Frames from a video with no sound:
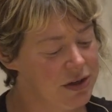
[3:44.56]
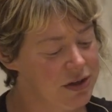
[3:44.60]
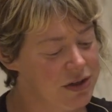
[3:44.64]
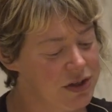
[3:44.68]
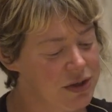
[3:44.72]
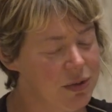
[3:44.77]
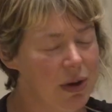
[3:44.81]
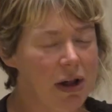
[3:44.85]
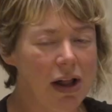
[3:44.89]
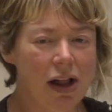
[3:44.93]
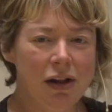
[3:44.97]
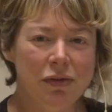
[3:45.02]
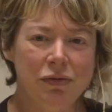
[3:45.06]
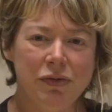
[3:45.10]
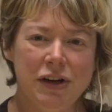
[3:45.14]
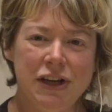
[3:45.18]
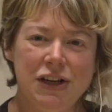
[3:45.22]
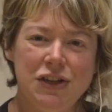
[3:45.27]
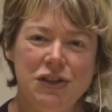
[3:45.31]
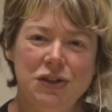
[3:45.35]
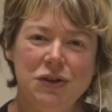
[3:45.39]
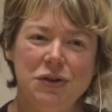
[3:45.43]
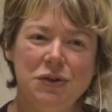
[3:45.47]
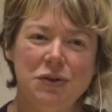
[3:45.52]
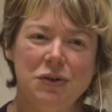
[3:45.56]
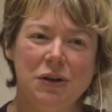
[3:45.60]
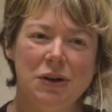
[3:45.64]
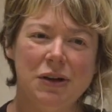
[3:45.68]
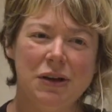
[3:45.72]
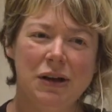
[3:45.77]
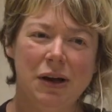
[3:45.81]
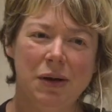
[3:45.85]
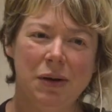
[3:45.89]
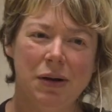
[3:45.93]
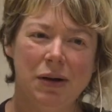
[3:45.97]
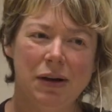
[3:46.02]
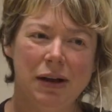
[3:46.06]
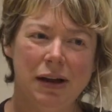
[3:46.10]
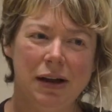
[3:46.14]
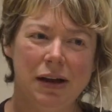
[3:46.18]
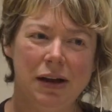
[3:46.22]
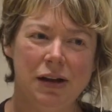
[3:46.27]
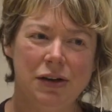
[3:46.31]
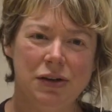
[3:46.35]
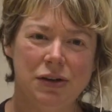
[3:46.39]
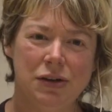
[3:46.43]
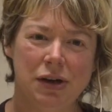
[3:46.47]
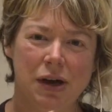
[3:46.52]
So I'll read you
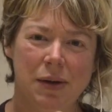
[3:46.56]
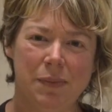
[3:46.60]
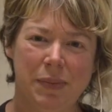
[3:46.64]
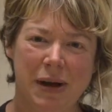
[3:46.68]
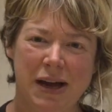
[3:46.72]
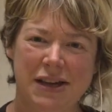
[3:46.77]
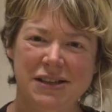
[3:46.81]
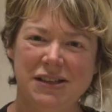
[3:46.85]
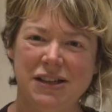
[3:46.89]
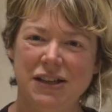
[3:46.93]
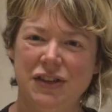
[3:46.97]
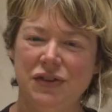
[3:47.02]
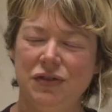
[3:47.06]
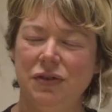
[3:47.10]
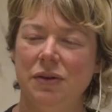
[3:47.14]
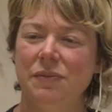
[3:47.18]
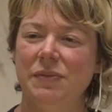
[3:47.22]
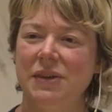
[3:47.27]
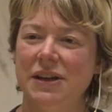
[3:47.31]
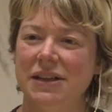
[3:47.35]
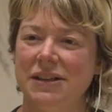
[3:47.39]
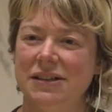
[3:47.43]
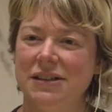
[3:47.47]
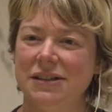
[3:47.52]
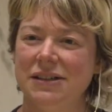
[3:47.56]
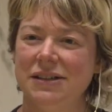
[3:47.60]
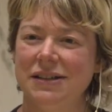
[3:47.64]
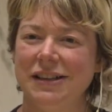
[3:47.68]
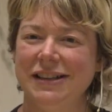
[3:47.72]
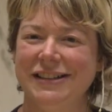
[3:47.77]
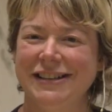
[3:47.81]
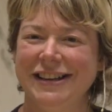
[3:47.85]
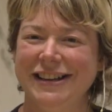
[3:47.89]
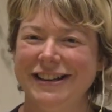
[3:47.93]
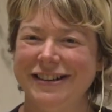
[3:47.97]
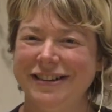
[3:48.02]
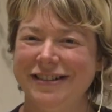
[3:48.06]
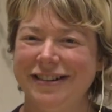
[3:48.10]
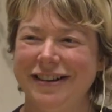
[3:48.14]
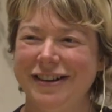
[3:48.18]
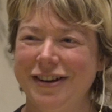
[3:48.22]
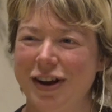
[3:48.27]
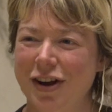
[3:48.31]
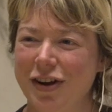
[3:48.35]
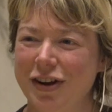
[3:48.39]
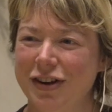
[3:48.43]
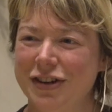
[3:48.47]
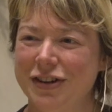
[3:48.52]
a passage from this
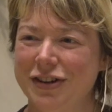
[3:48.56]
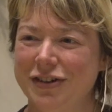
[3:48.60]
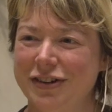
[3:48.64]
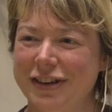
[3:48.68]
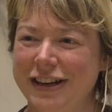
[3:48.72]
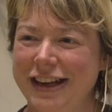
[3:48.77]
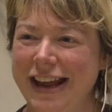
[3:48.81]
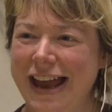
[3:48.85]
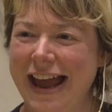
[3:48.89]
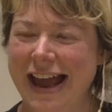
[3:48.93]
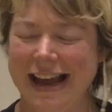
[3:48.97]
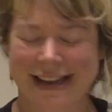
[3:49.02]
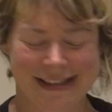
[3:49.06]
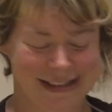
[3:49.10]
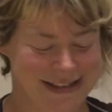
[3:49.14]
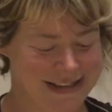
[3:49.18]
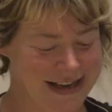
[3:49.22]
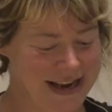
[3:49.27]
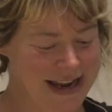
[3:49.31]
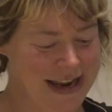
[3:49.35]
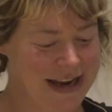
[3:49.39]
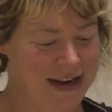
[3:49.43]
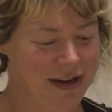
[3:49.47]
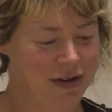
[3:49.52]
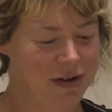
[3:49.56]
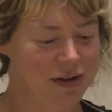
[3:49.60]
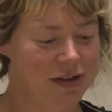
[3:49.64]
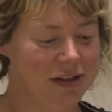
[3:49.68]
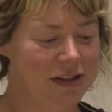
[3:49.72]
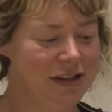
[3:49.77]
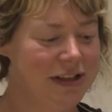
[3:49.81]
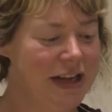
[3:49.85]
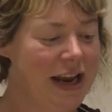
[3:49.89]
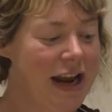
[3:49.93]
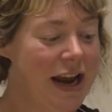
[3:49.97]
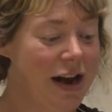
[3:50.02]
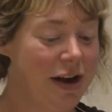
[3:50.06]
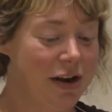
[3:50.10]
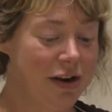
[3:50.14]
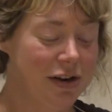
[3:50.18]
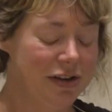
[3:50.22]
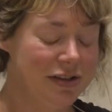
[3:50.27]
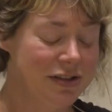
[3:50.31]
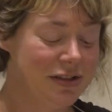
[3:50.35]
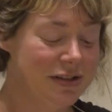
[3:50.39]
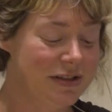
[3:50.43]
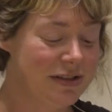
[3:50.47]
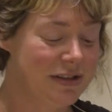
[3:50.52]
introductory essay called
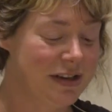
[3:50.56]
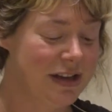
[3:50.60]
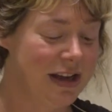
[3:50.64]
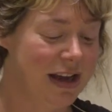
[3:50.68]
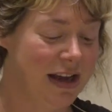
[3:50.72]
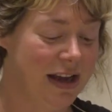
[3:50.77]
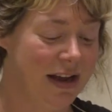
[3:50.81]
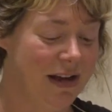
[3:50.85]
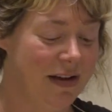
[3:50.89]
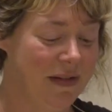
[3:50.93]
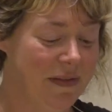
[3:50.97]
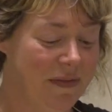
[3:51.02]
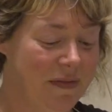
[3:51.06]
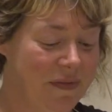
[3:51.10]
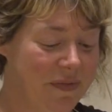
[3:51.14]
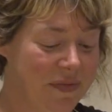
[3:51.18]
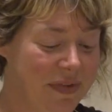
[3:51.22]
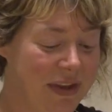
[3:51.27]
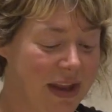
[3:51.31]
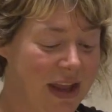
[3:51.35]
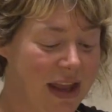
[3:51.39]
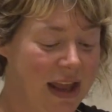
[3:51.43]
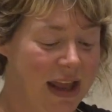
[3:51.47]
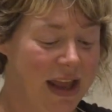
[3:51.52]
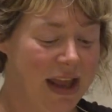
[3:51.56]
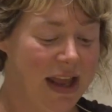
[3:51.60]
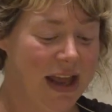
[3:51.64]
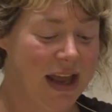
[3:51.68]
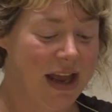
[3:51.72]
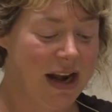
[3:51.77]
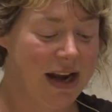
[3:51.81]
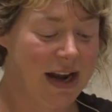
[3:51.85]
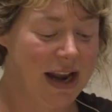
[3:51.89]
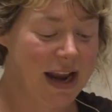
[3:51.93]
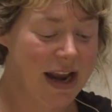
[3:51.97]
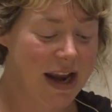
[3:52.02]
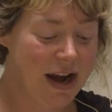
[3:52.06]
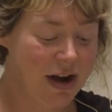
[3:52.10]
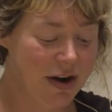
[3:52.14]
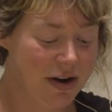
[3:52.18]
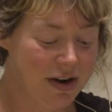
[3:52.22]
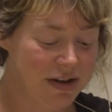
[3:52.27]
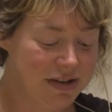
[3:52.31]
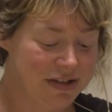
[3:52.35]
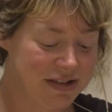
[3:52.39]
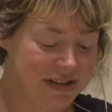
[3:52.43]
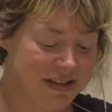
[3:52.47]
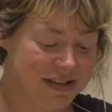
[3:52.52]
Erts. And
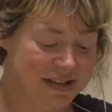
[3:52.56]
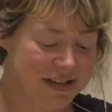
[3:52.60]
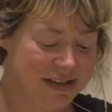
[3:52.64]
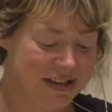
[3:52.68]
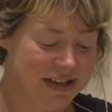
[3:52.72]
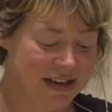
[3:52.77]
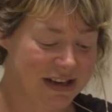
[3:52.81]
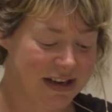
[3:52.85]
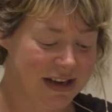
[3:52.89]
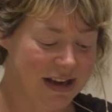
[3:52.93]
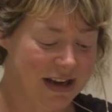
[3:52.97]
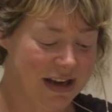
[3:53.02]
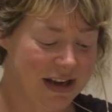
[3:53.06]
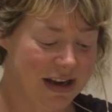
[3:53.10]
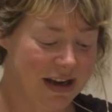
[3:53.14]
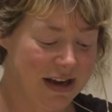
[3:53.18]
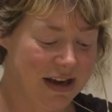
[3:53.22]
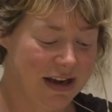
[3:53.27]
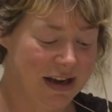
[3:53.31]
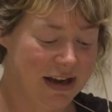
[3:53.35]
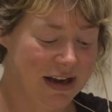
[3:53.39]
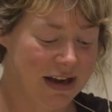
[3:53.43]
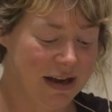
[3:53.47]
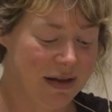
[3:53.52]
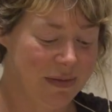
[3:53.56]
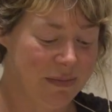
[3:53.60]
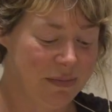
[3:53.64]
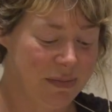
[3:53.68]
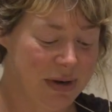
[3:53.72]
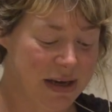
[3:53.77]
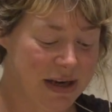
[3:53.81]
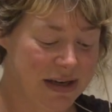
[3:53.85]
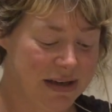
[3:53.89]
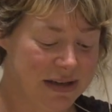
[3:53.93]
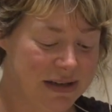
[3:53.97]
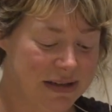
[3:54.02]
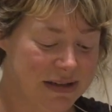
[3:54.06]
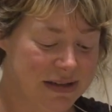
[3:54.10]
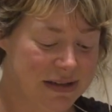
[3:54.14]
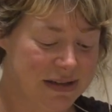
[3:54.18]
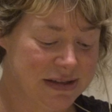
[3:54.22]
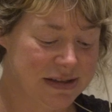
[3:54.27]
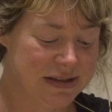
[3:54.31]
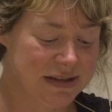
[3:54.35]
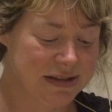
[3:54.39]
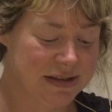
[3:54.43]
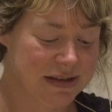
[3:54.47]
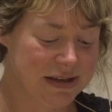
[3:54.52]
Erts
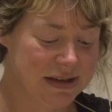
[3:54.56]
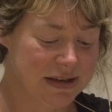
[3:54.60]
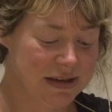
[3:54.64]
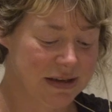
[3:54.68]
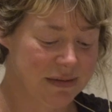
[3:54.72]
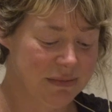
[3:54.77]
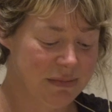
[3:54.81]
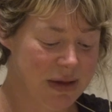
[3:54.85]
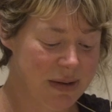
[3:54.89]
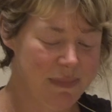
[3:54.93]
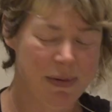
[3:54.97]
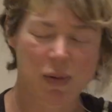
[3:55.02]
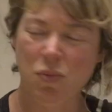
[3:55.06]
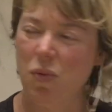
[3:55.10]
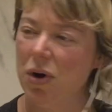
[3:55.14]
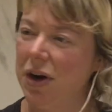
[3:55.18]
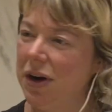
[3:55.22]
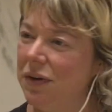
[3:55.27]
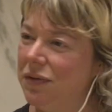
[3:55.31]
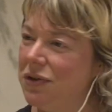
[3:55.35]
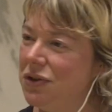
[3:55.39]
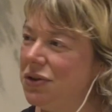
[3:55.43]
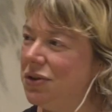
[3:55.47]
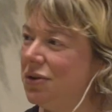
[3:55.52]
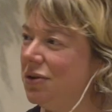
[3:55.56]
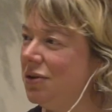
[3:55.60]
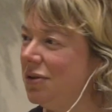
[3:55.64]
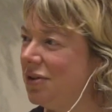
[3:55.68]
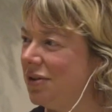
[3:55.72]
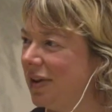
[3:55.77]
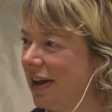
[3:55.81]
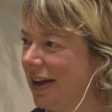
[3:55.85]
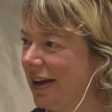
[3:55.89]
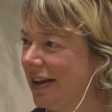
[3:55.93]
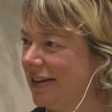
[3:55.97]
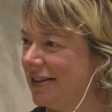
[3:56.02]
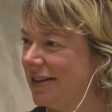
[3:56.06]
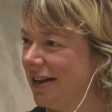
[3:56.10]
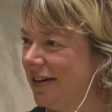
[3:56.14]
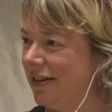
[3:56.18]
means maybe one of two things.